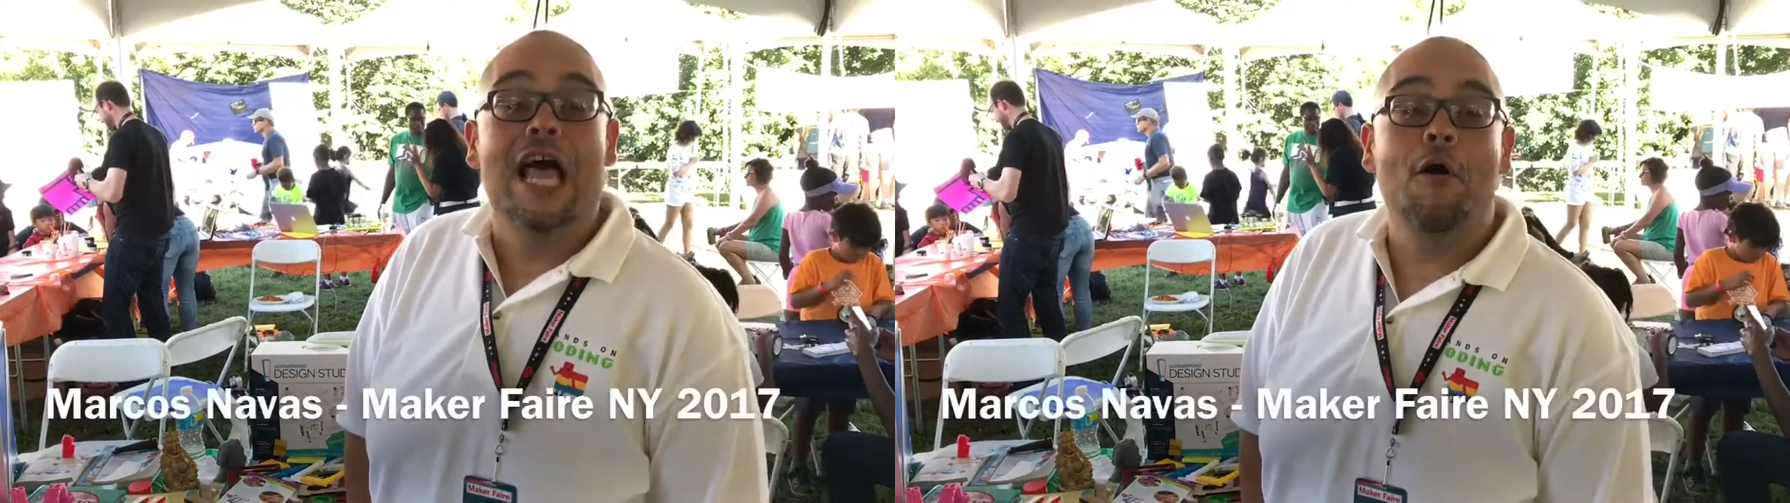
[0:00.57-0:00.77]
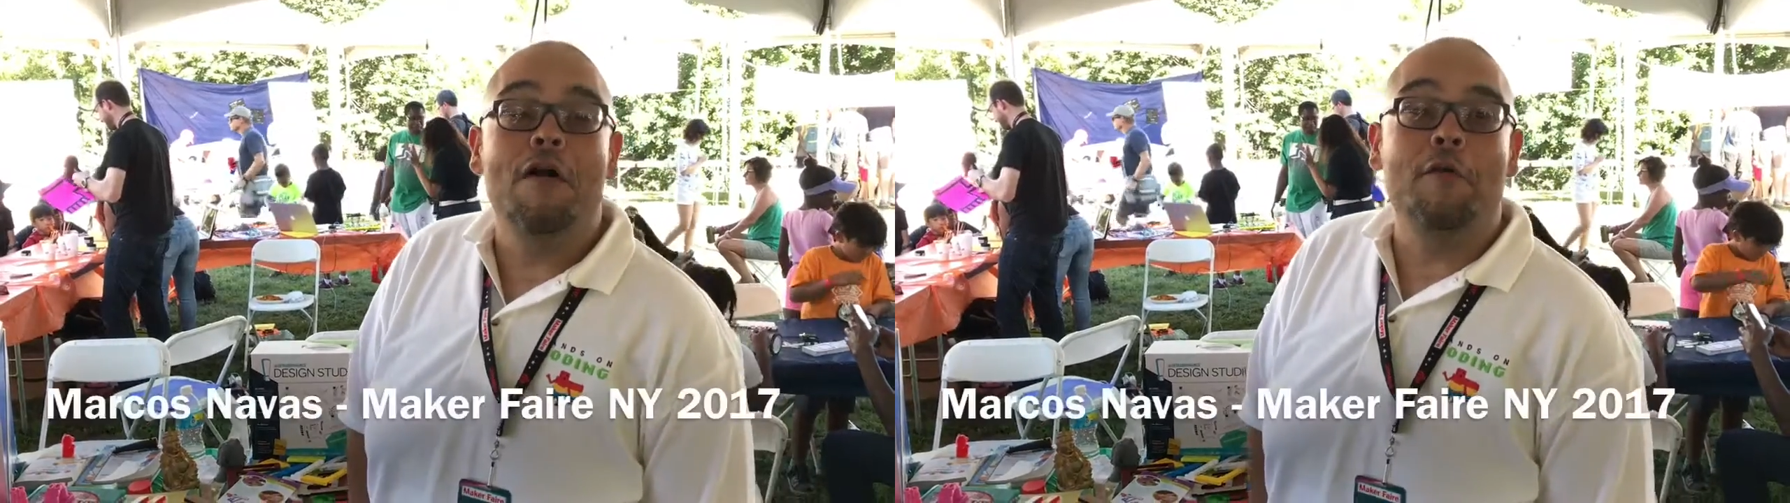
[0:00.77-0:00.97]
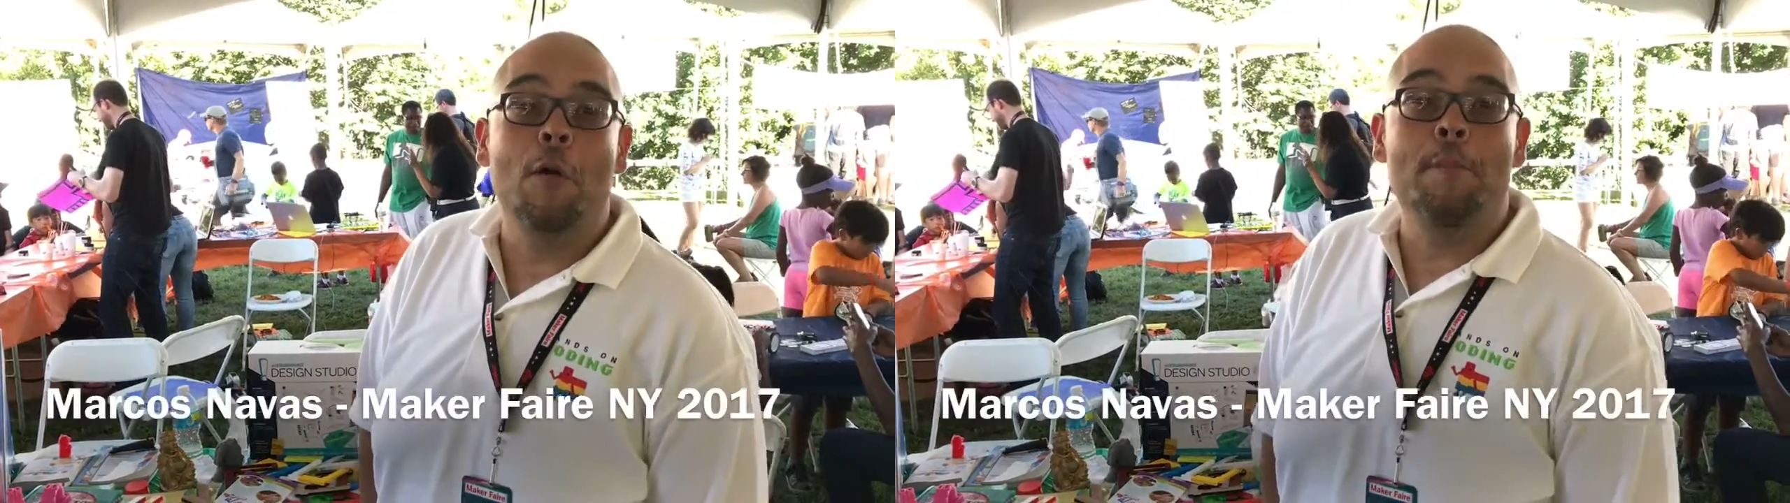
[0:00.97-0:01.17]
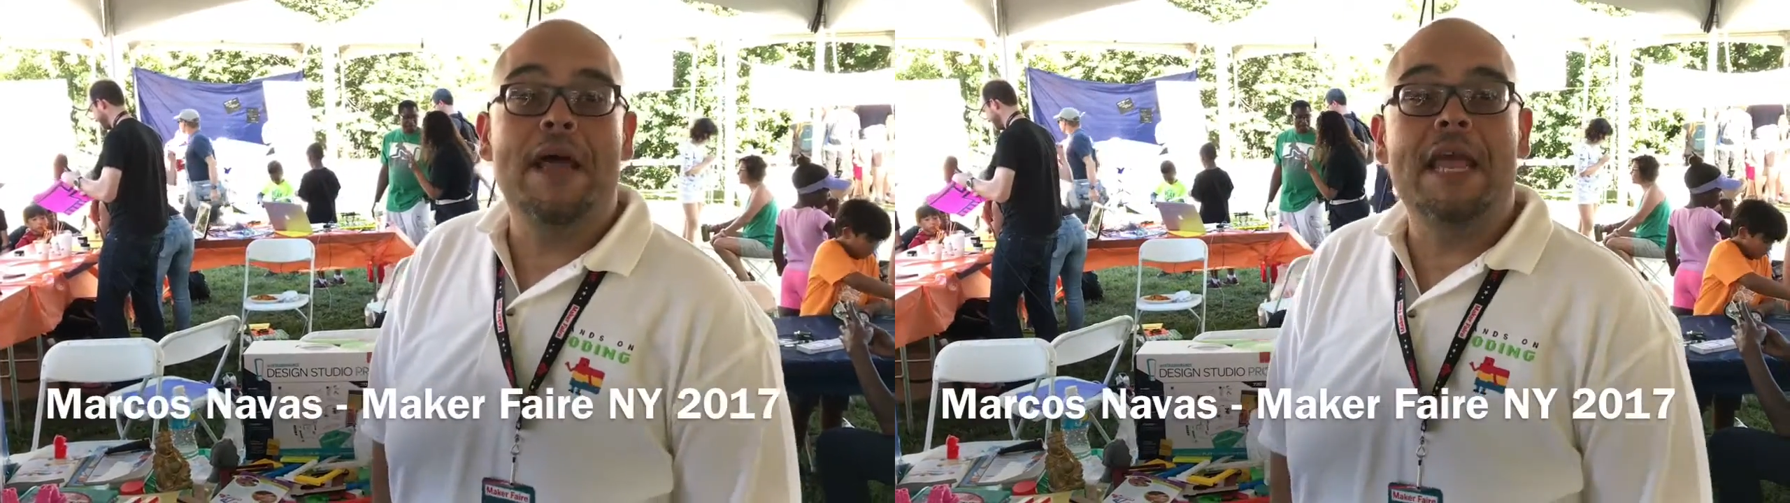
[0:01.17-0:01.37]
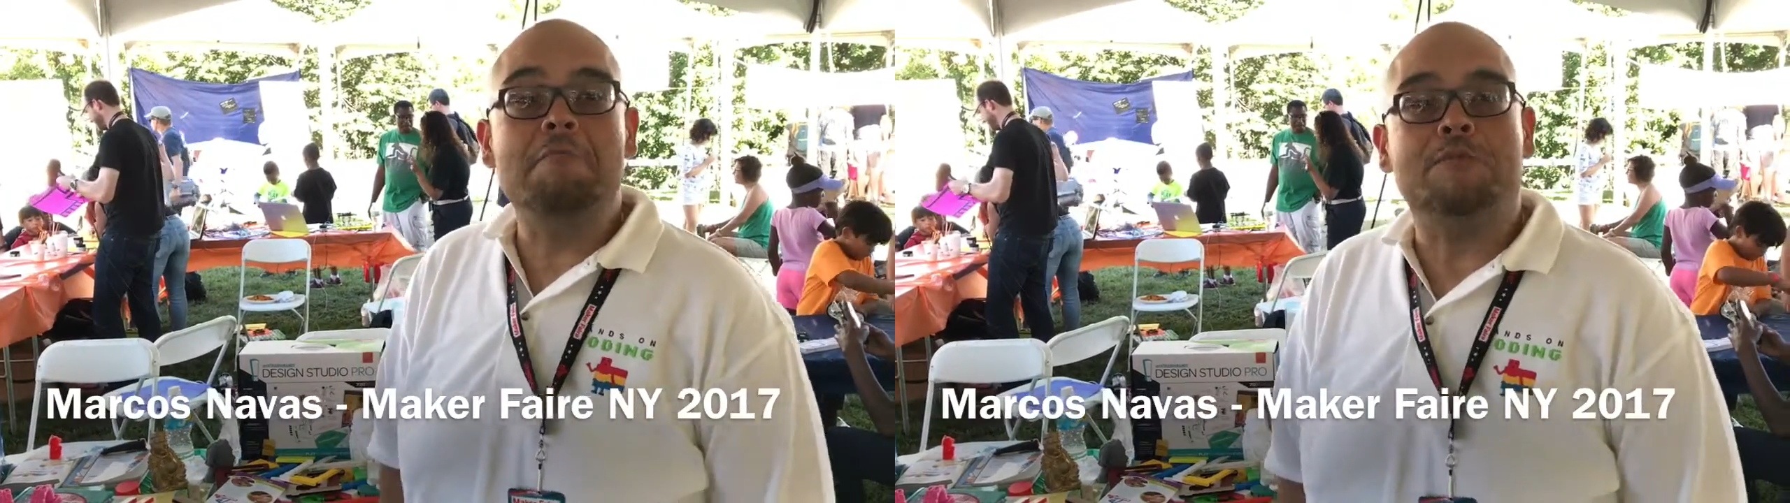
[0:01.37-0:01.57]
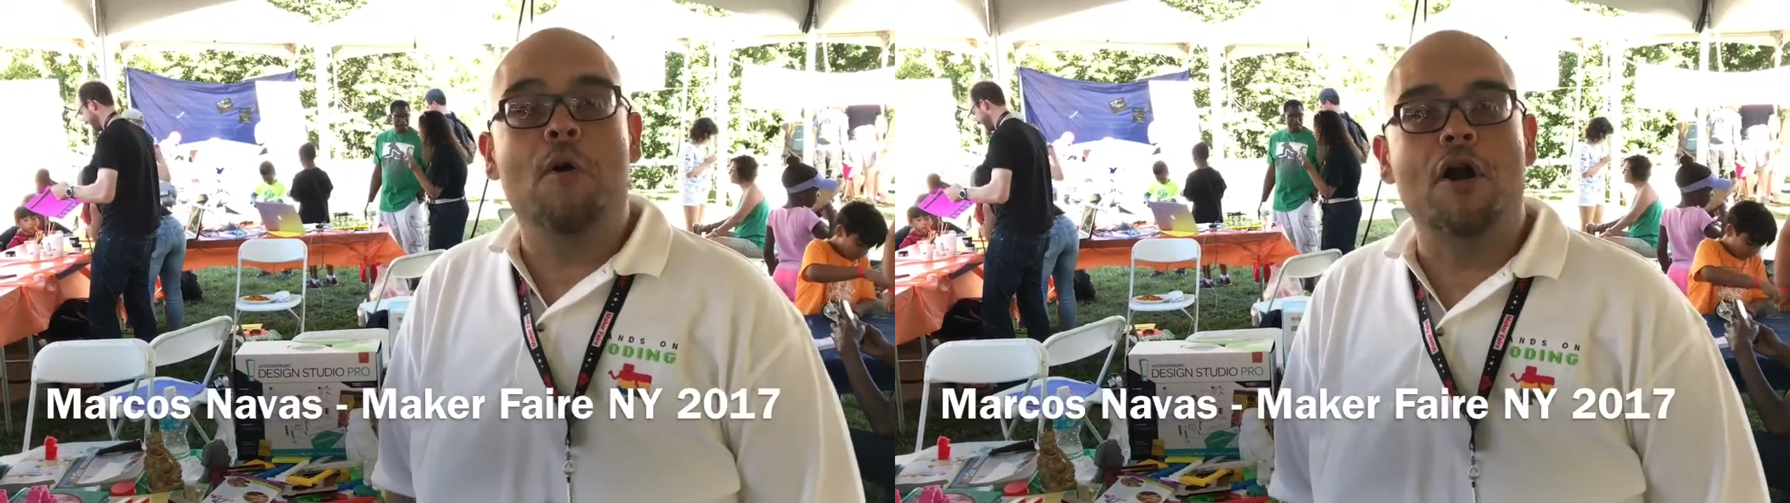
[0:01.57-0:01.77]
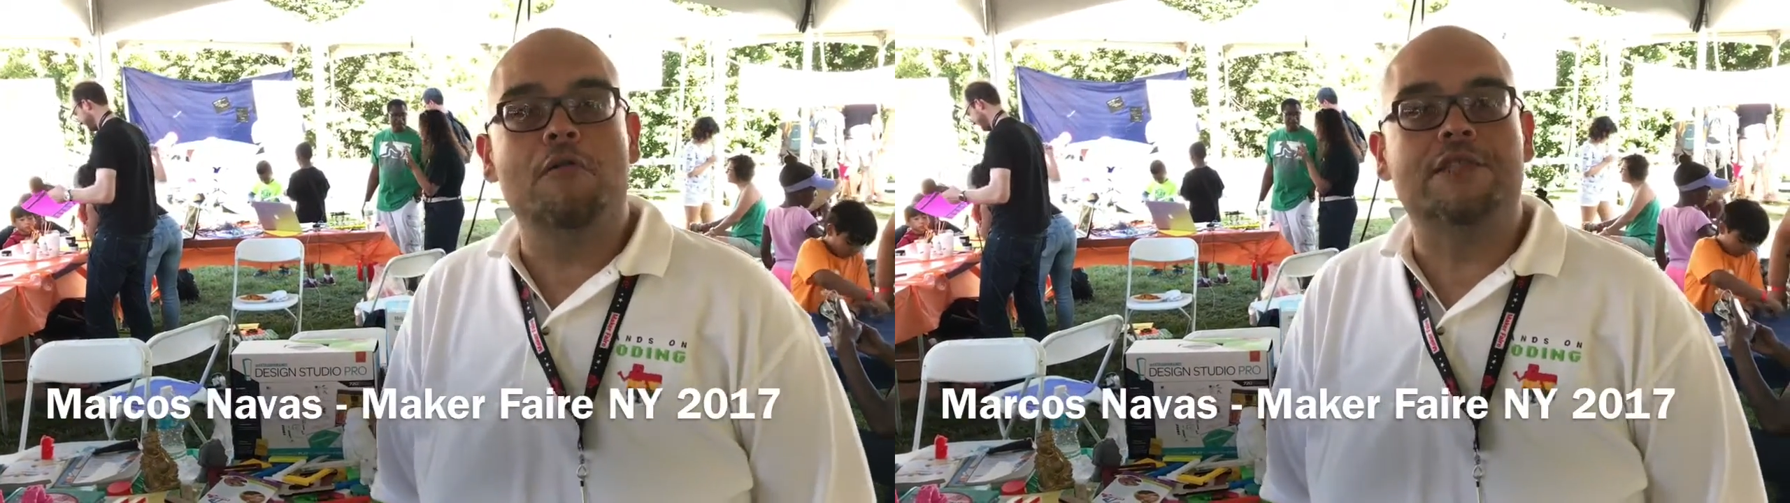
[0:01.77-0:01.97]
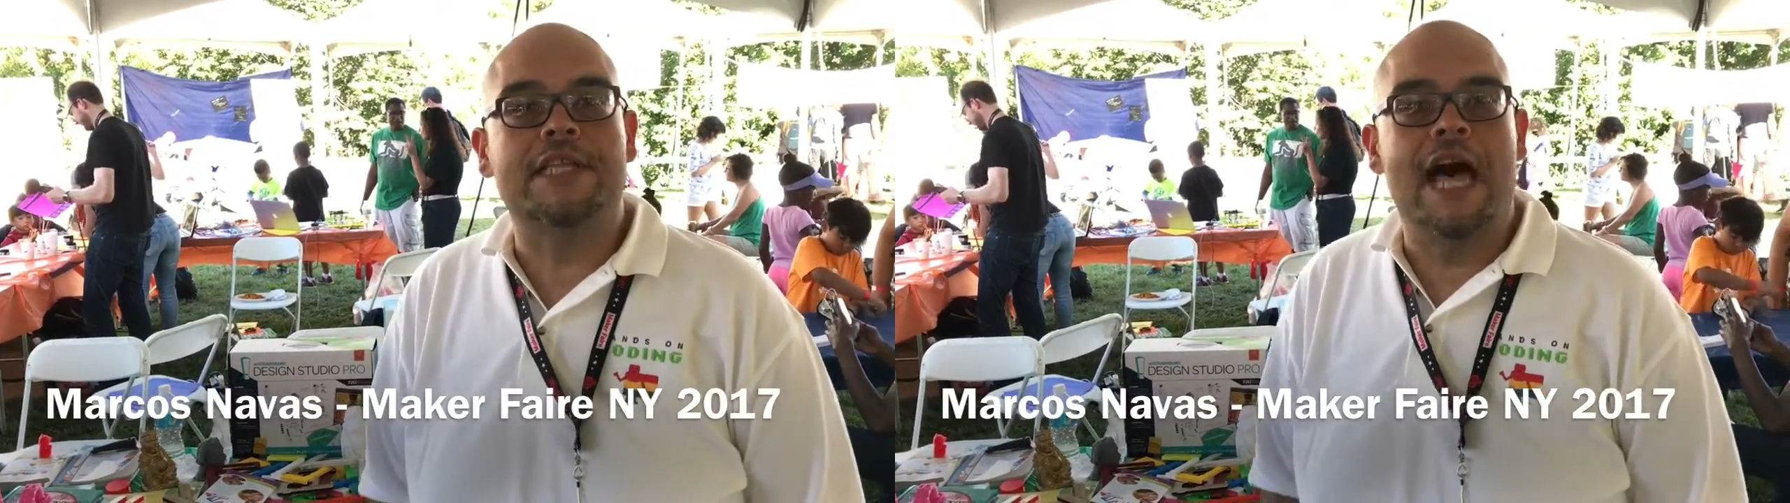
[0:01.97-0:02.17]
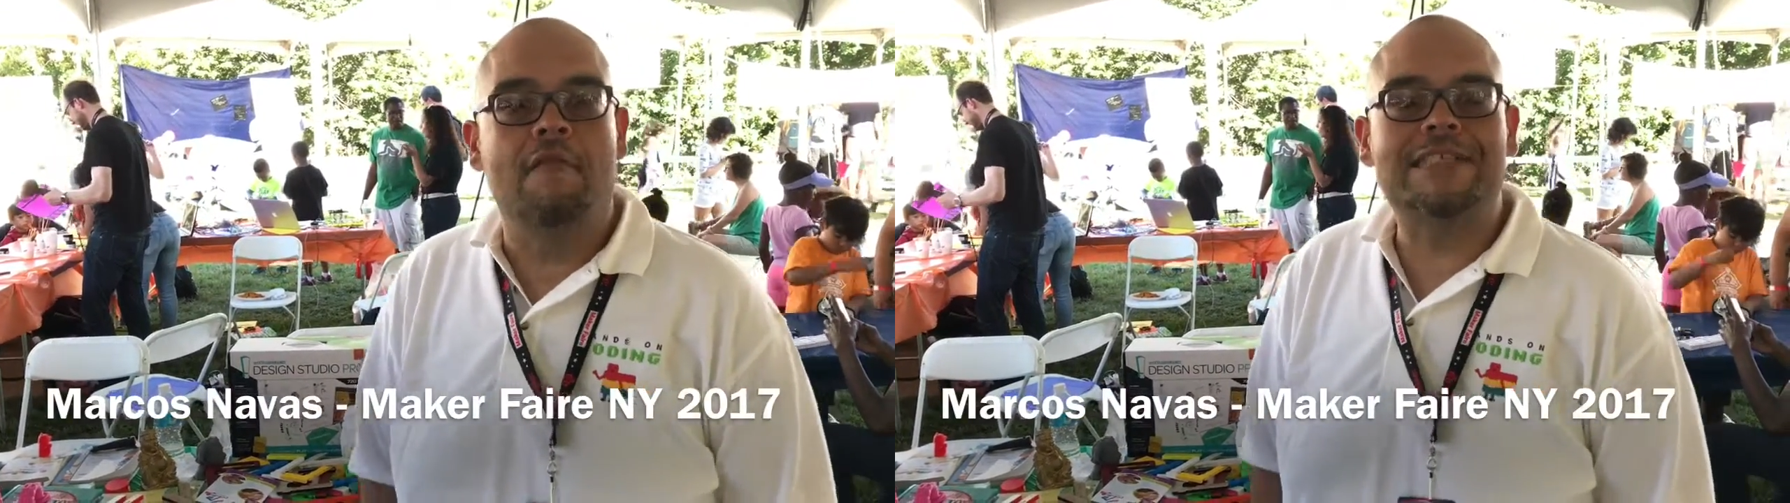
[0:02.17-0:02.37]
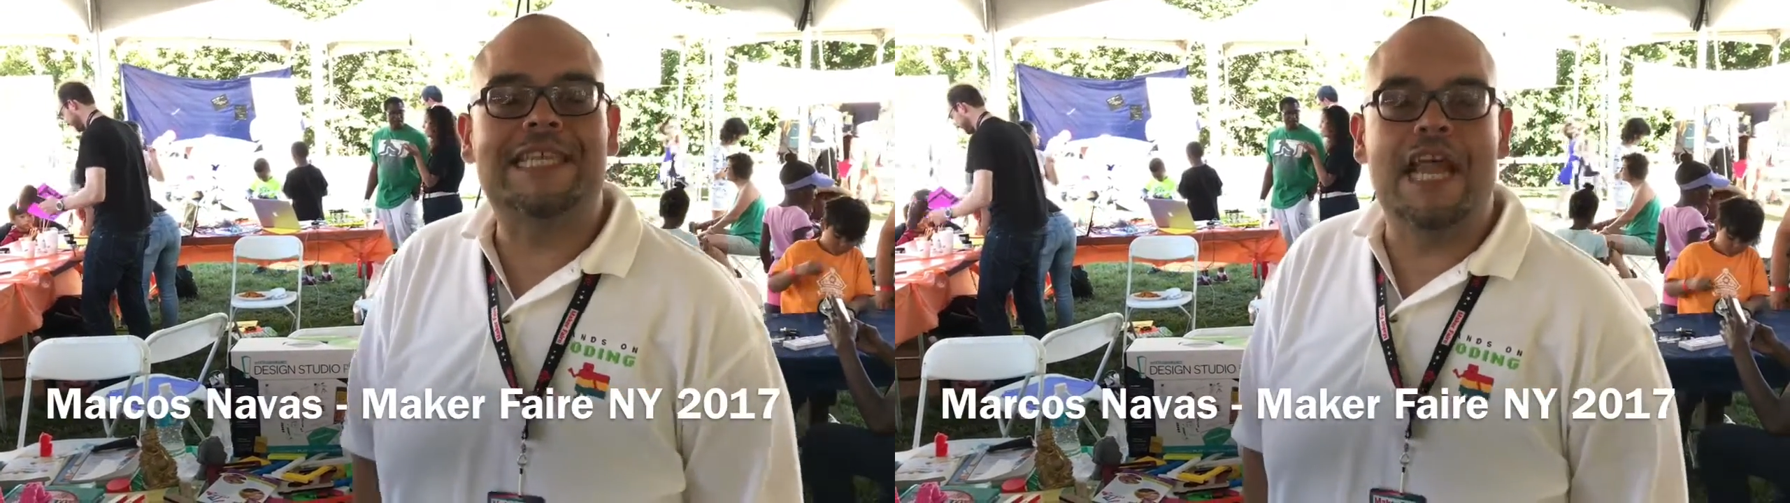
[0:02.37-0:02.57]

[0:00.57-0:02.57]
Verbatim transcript: Hello, everyone. My name is Marcos Navas,